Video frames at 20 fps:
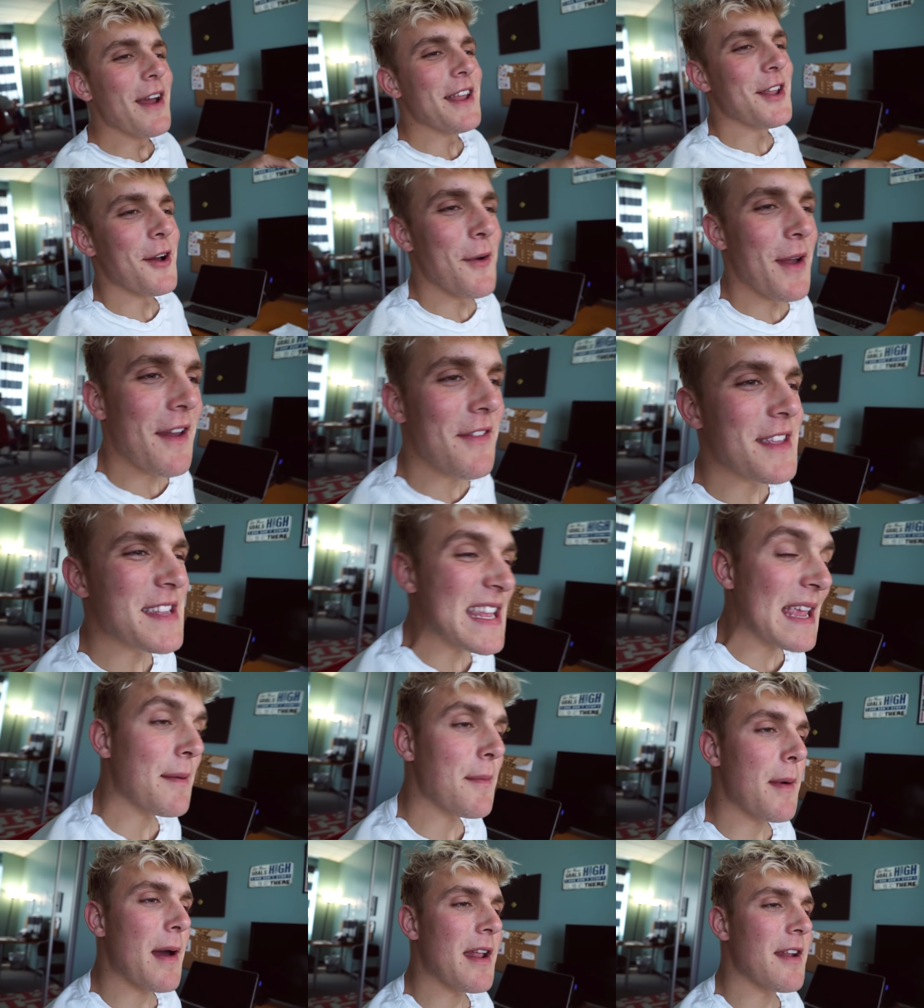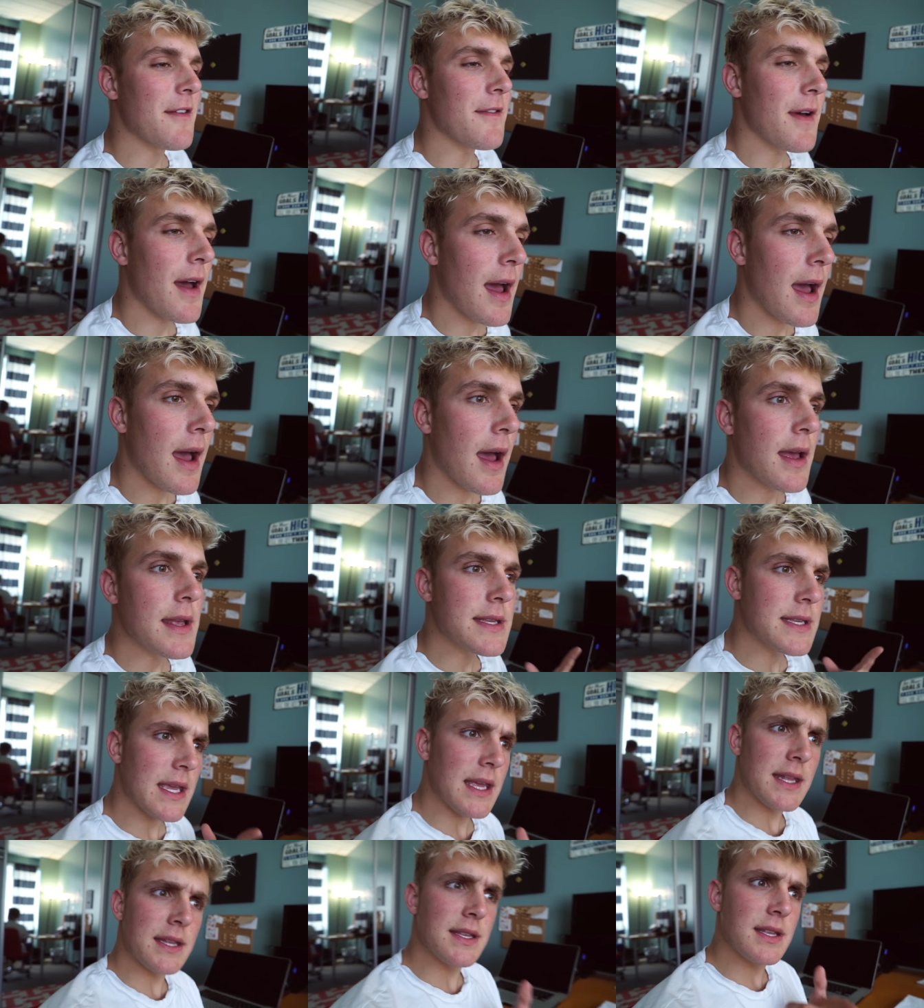Wait, don't we have the same amount of uh,
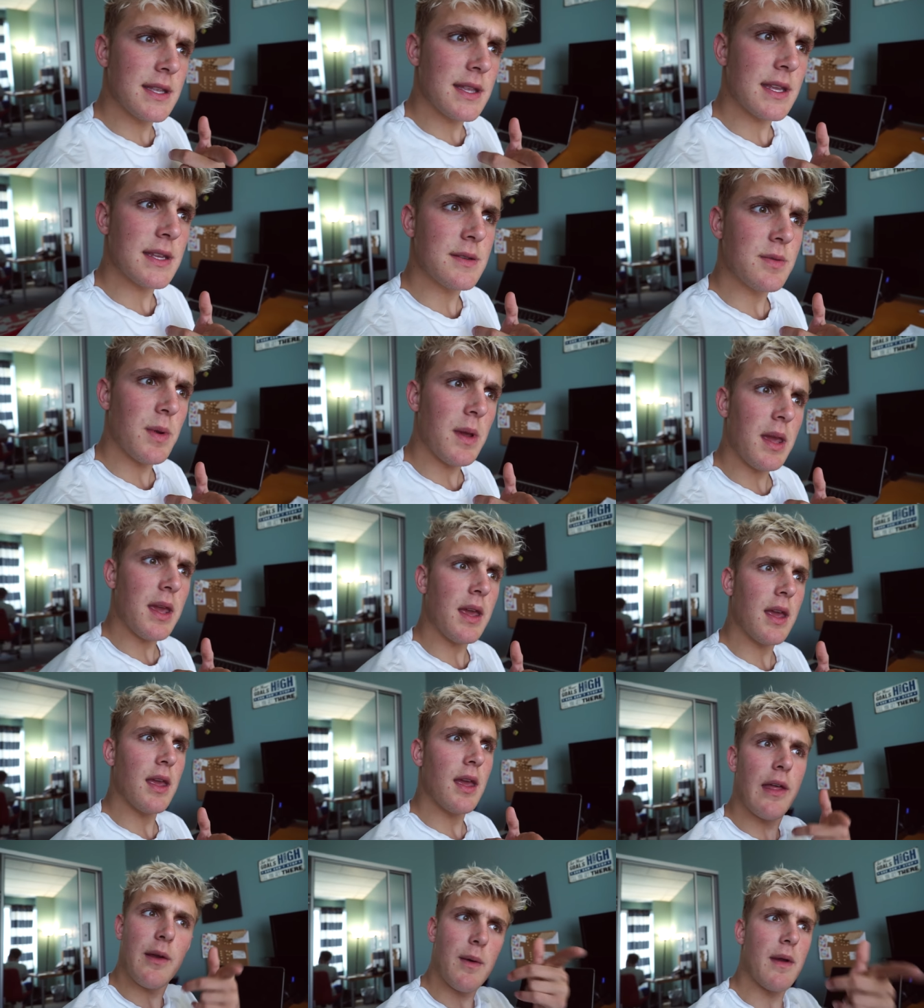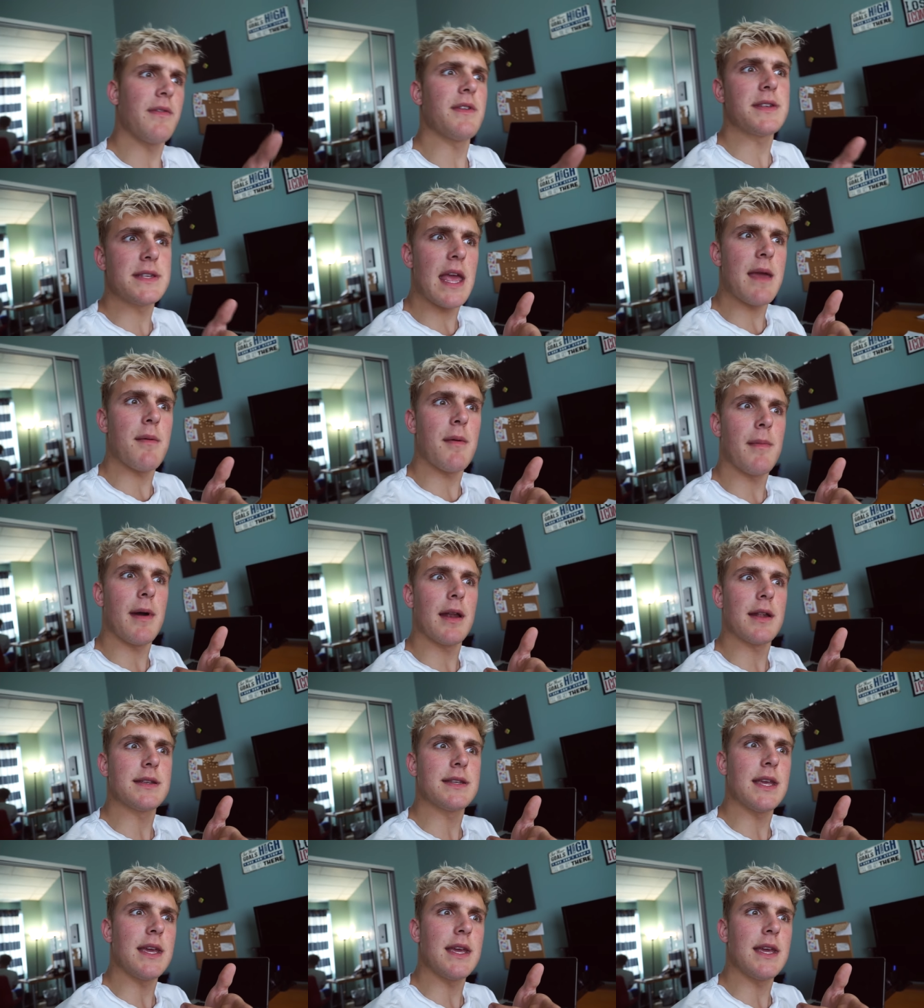scenes this week? I think we have the same amount of